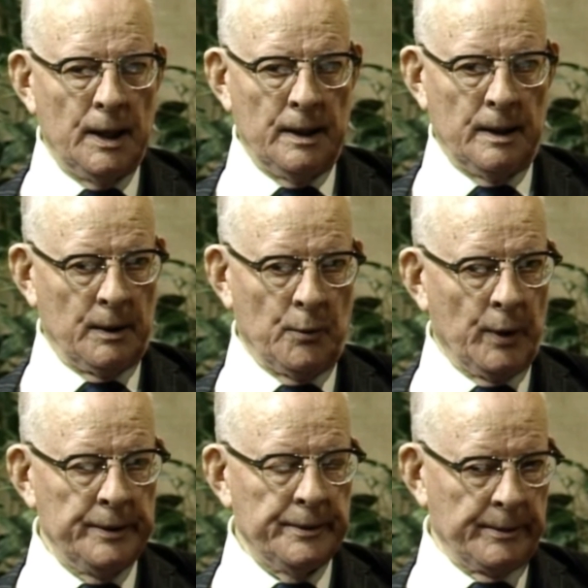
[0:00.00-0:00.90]

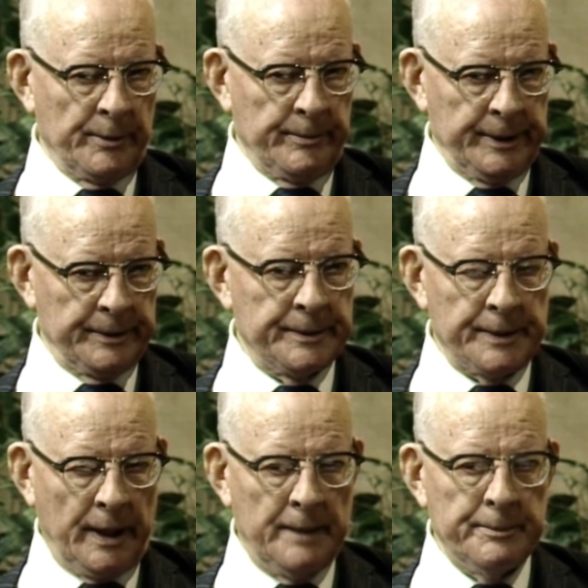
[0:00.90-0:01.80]
one of them will be at the
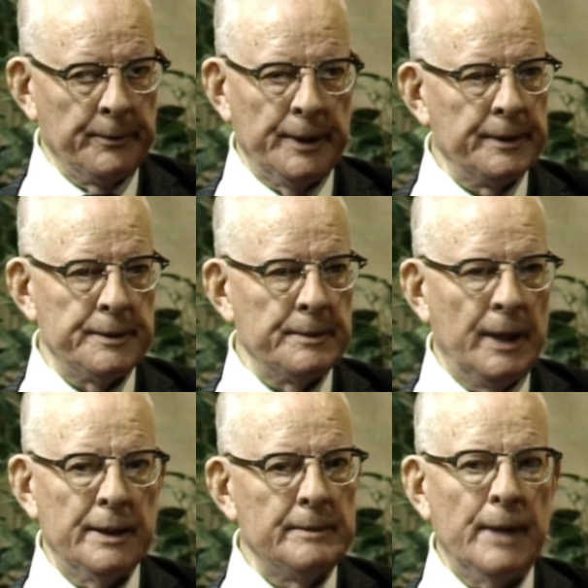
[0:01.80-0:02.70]
top and one at the
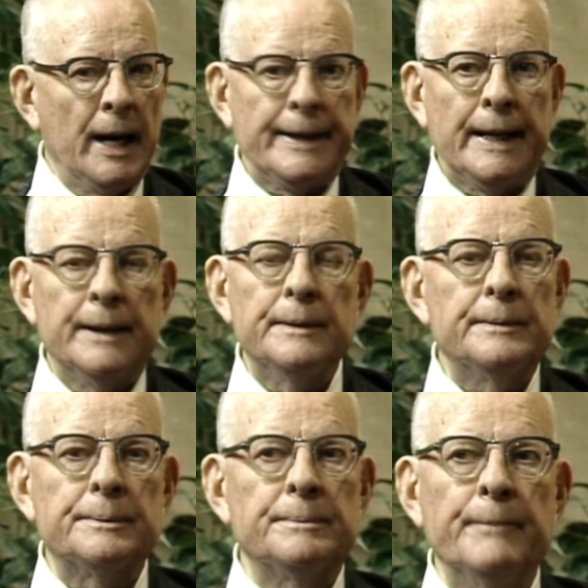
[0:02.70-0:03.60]
bottom on
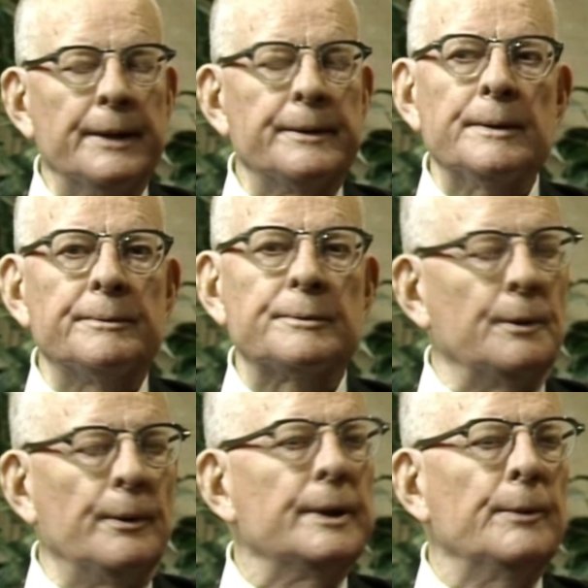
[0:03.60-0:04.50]
any method of
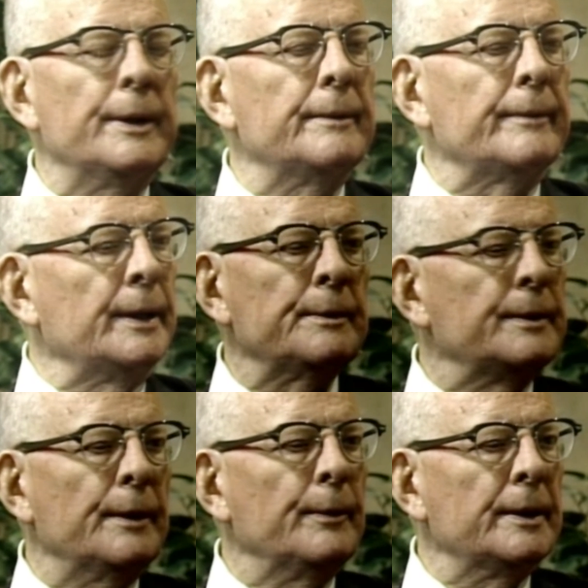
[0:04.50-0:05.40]
scoring, whatever. I
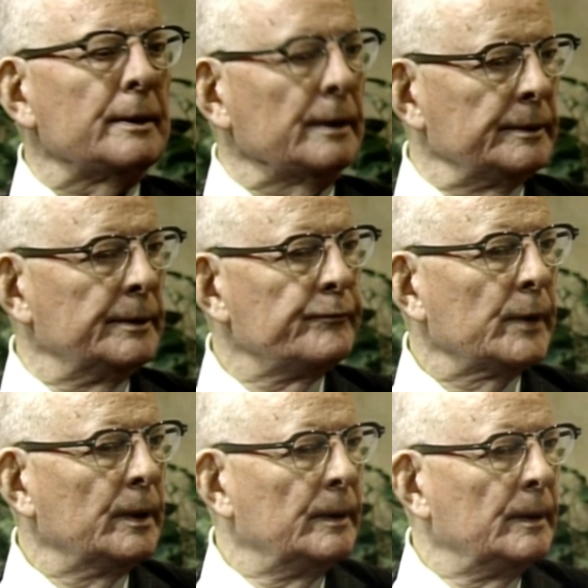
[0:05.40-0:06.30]
don't care what it is.
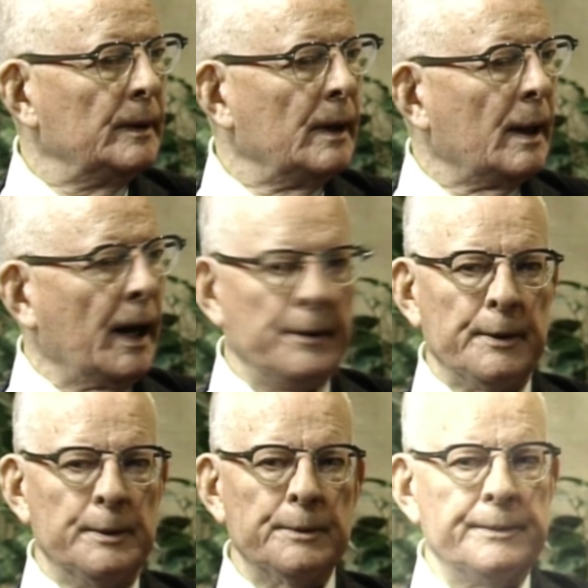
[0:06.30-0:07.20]
I
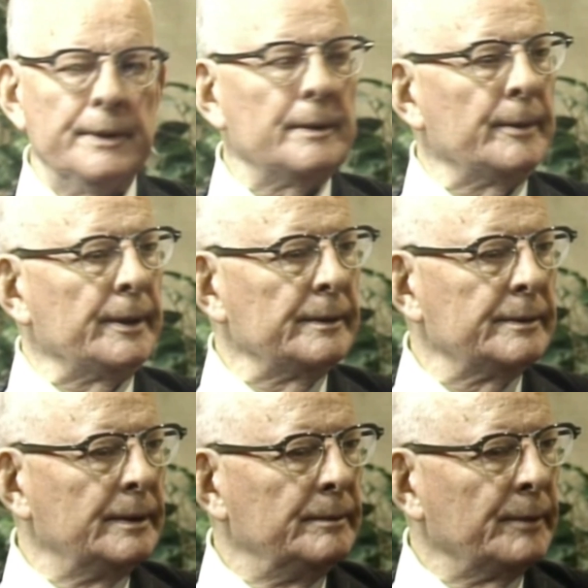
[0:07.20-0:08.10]
don't know whose theorem it
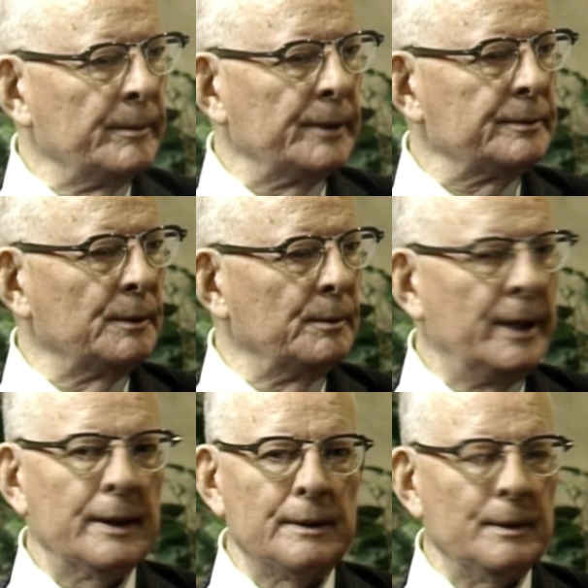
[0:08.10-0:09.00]
is, but it must go
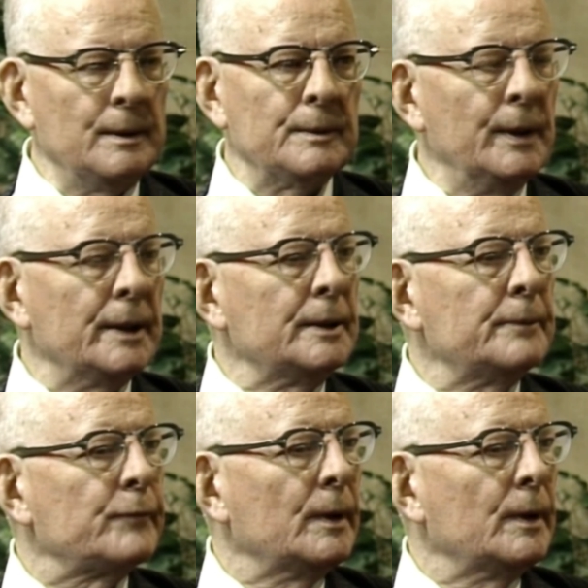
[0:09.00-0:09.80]
back a long way.